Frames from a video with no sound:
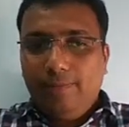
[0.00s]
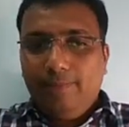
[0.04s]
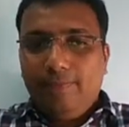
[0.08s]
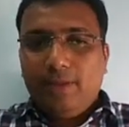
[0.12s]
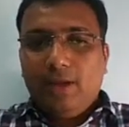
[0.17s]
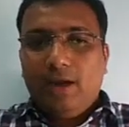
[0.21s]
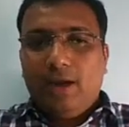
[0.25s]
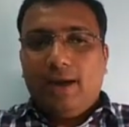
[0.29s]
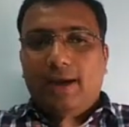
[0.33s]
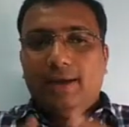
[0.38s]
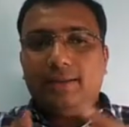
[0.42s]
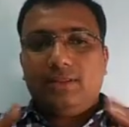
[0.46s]

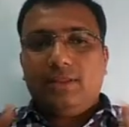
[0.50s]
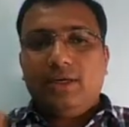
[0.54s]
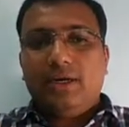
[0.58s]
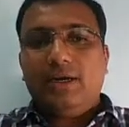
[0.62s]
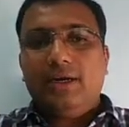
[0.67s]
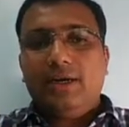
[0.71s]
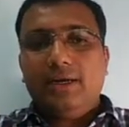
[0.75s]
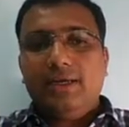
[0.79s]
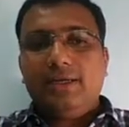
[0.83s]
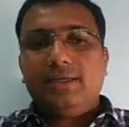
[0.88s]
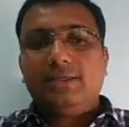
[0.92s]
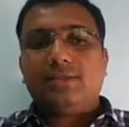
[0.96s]
And third
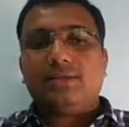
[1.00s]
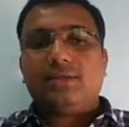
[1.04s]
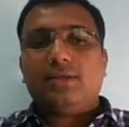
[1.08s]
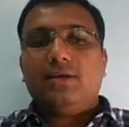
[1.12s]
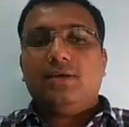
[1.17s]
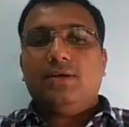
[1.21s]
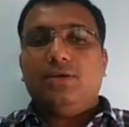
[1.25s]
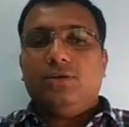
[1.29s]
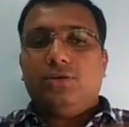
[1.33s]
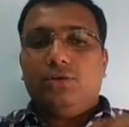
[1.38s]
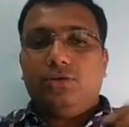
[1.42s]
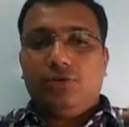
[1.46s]
is
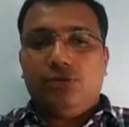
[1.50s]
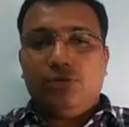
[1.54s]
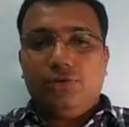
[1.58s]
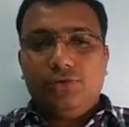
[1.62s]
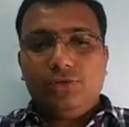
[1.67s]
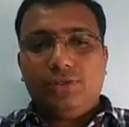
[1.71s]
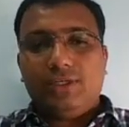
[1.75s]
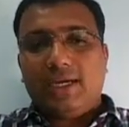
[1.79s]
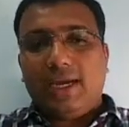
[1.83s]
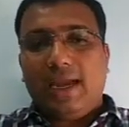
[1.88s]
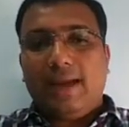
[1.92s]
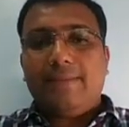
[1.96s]
use a
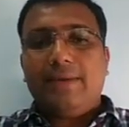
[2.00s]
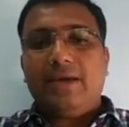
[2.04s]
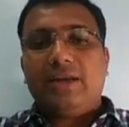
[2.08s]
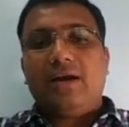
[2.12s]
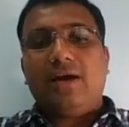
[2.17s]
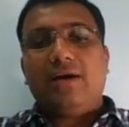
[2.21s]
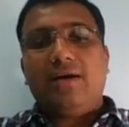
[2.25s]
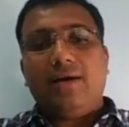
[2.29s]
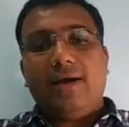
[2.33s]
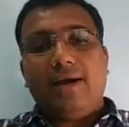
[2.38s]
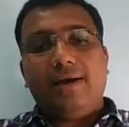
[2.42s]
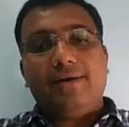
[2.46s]
camera
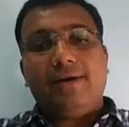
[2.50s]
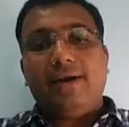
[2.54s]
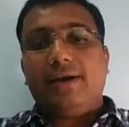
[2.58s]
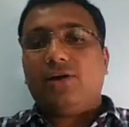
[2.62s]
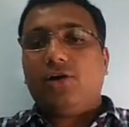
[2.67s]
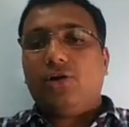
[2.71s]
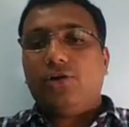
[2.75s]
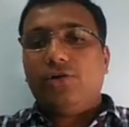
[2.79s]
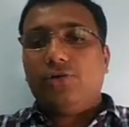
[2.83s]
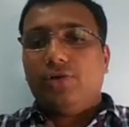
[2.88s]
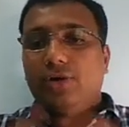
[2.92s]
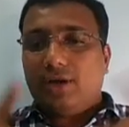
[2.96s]
and record
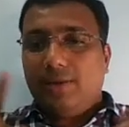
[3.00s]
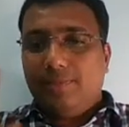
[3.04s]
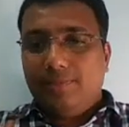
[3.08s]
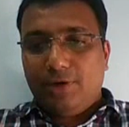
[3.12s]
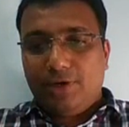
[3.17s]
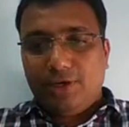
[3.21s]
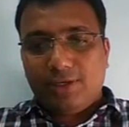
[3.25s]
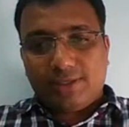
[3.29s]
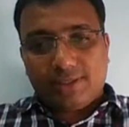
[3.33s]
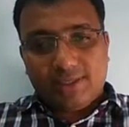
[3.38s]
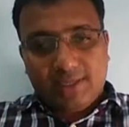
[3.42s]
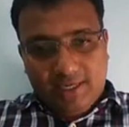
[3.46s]
your computer
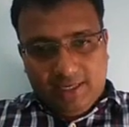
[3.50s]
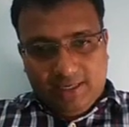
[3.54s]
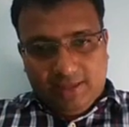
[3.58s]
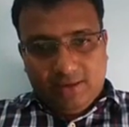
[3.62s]
screen.